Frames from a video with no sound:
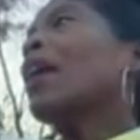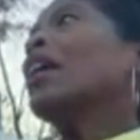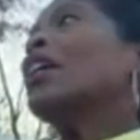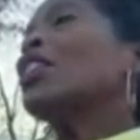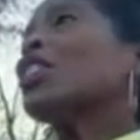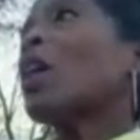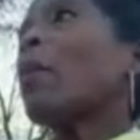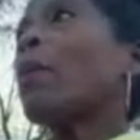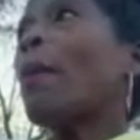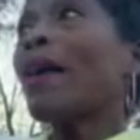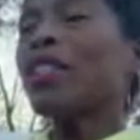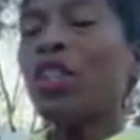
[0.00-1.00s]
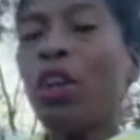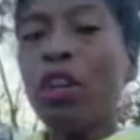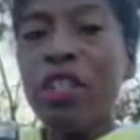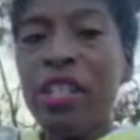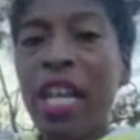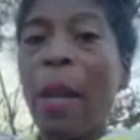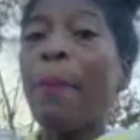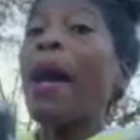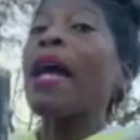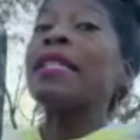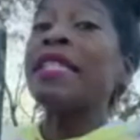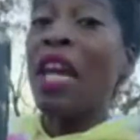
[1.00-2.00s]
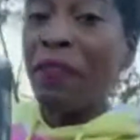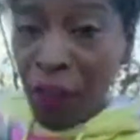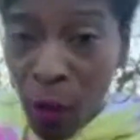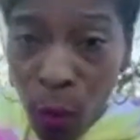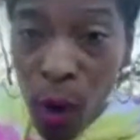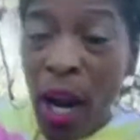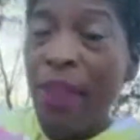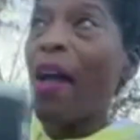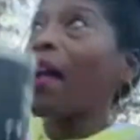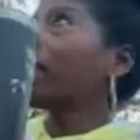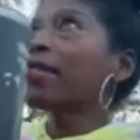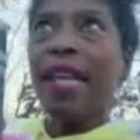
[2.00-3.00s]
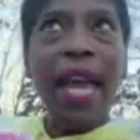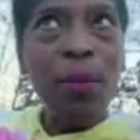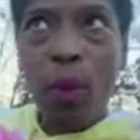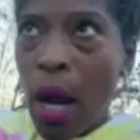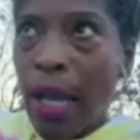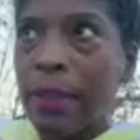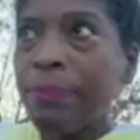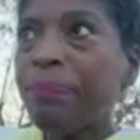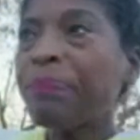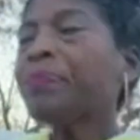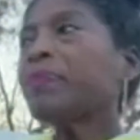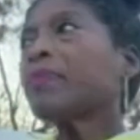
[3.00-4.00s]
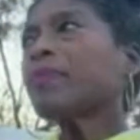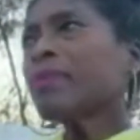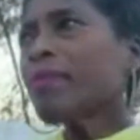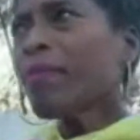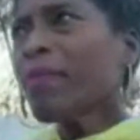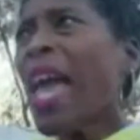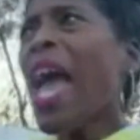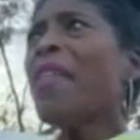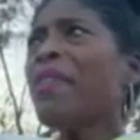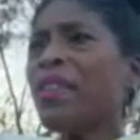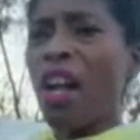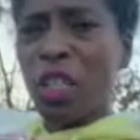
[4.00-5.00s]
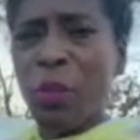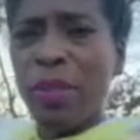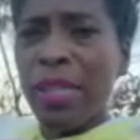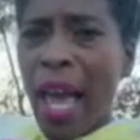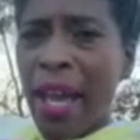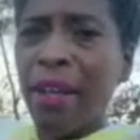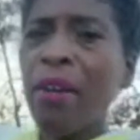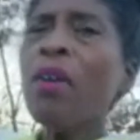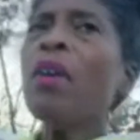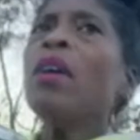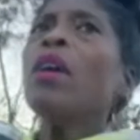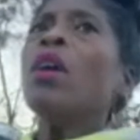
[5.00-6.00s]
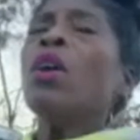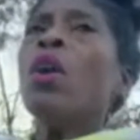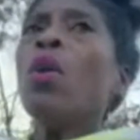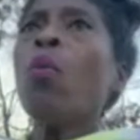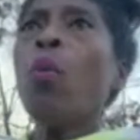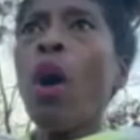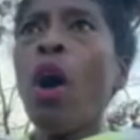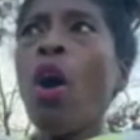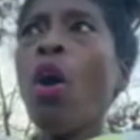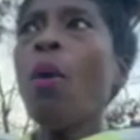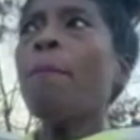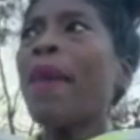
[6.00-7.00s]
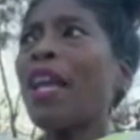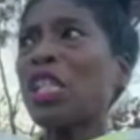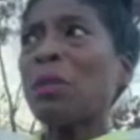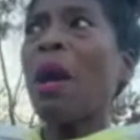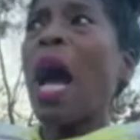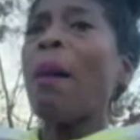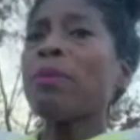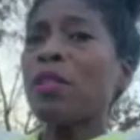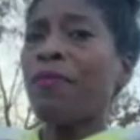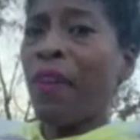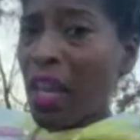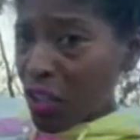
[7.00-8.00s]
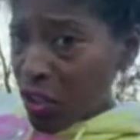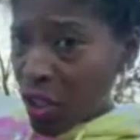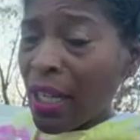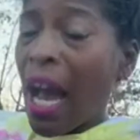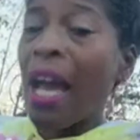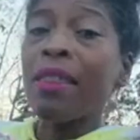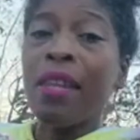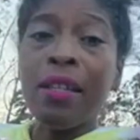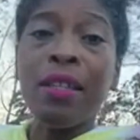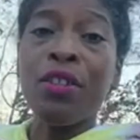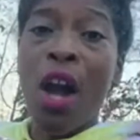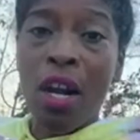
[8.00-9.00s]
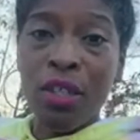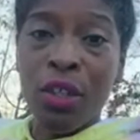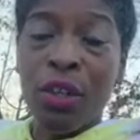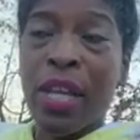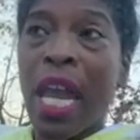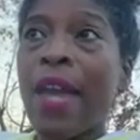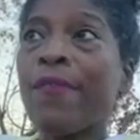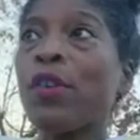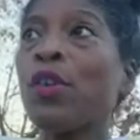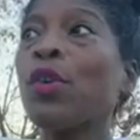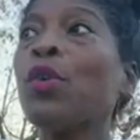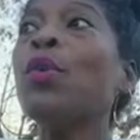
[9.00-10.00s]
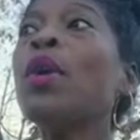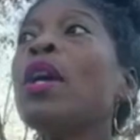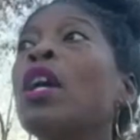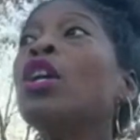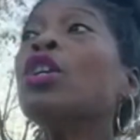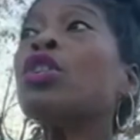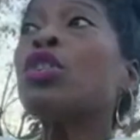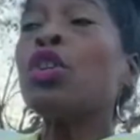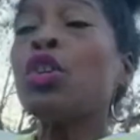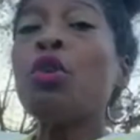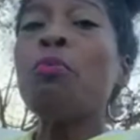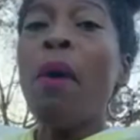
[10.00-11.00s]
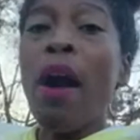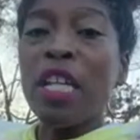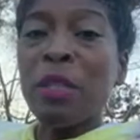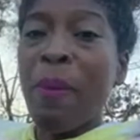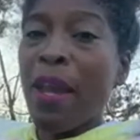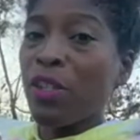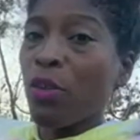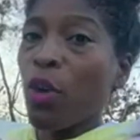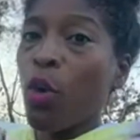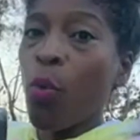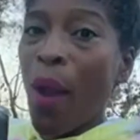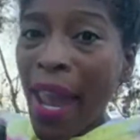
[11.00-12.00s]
So we went back to the urgent care, but a different one, not the same one. And the doctor was like, well, based on my observation, I think the doctor gave you too much based on her weight.